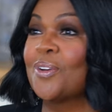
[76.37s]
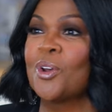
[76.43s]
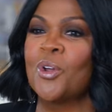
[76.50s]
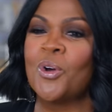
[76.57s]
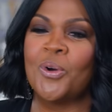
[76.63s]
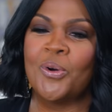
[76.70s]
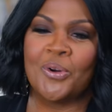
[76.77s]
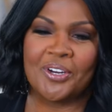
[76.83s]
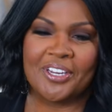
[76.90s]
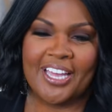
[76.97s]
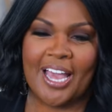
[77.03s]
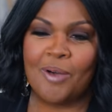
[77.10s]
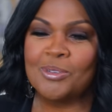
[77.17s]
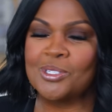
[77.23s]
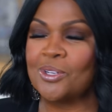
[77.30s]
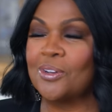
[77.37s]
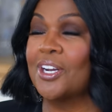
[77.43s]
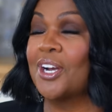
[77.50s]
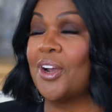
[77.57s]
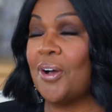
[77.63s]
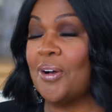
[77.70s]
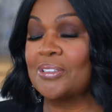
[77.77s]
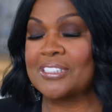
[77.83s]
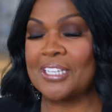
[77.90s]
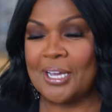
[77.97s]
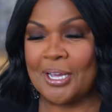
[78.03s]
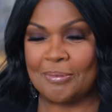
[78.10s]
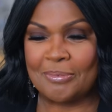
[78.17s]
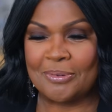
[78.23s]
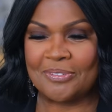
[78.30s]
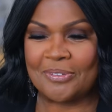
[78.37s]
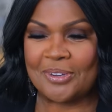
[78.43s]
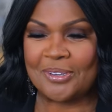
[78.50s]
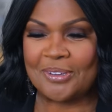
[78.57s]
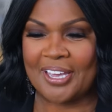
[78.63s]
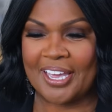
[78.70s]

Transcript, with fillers: Lord, yeah, I was on a long time before you